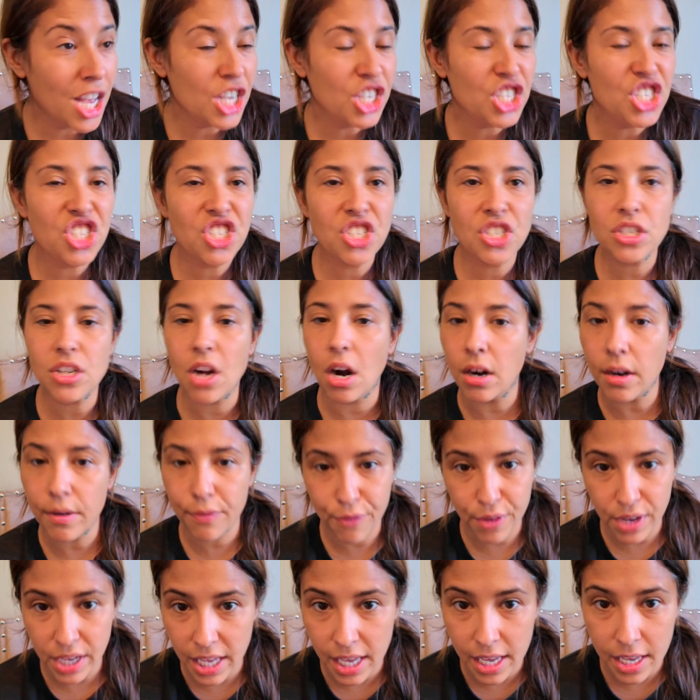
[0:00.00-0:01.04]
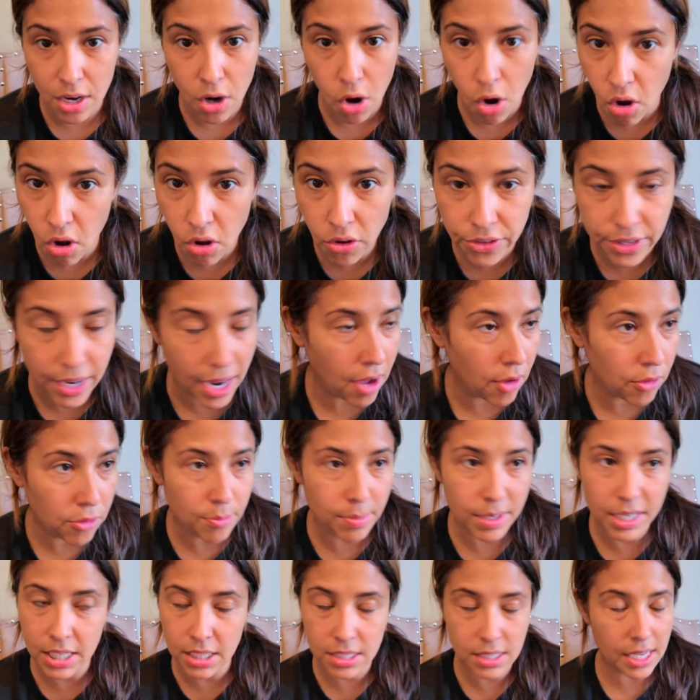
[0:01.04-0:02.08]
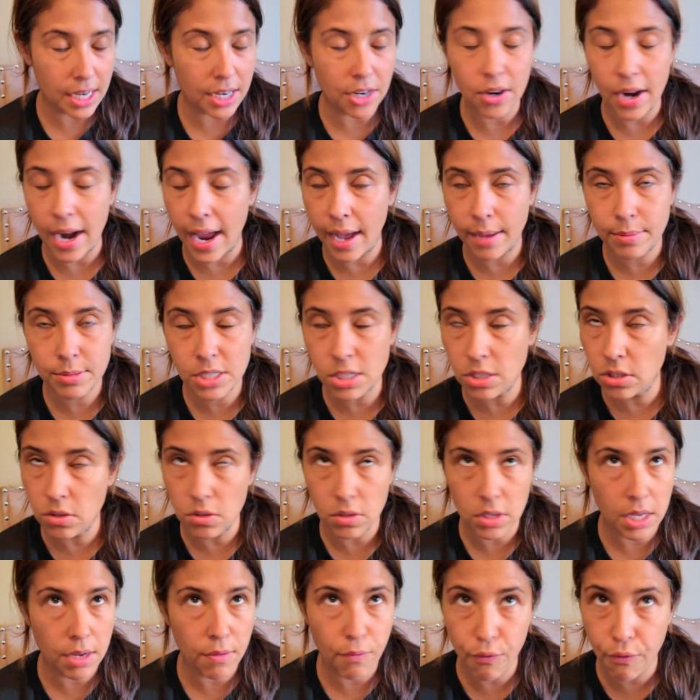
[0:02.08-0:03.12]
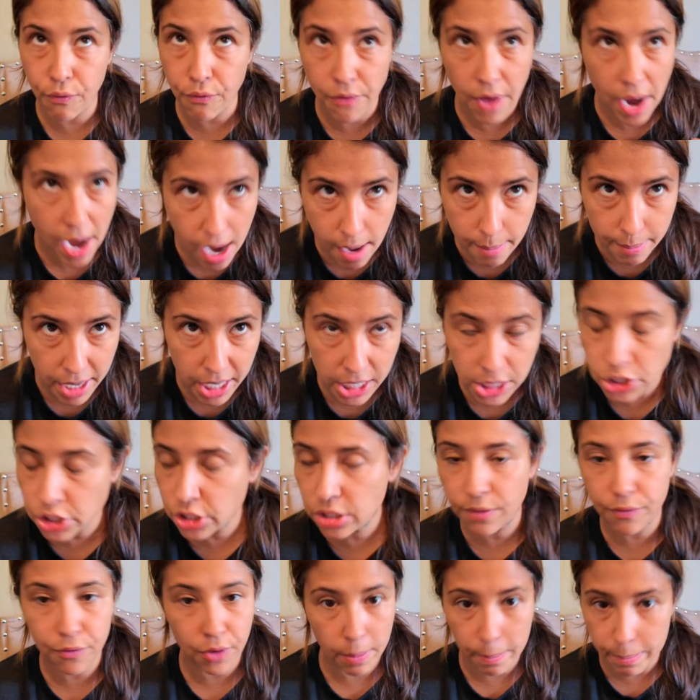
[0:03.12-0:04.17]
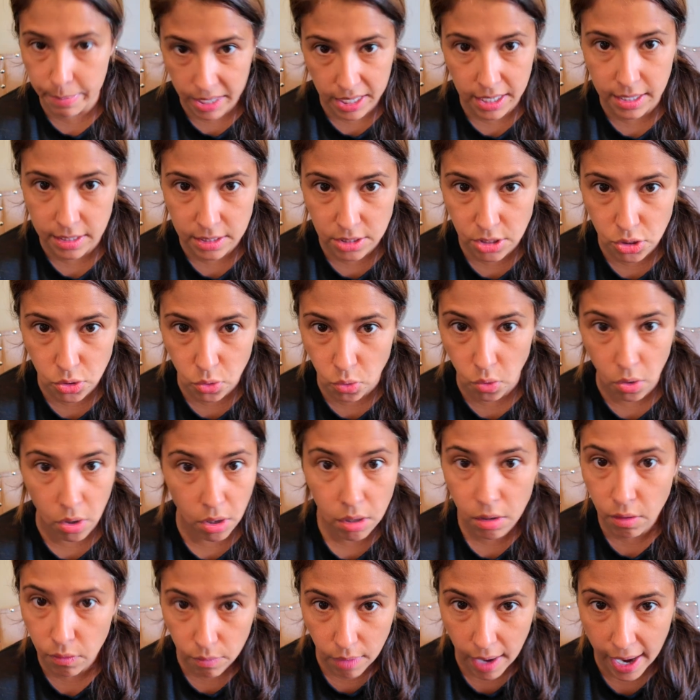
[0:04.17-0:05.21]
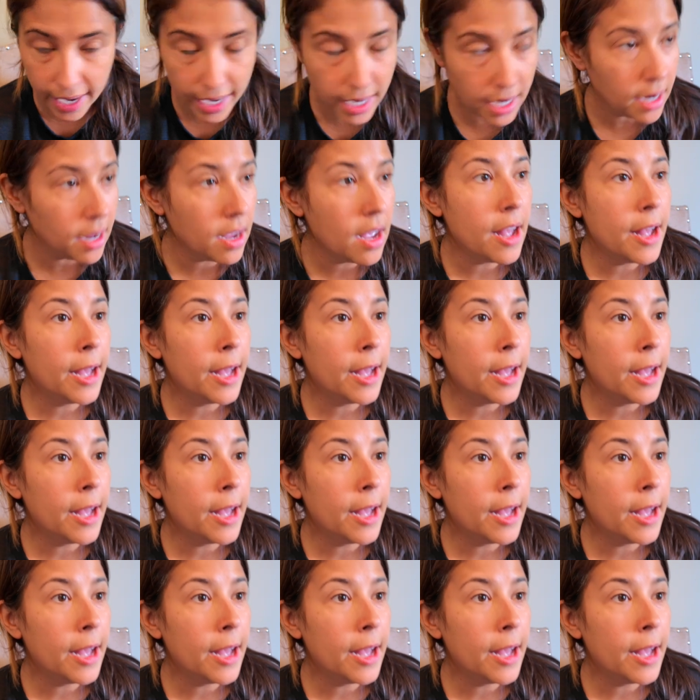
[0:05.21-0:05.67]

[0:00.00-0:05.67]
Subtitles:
scarfing it all down because they are absolutely famished from being in school. Right.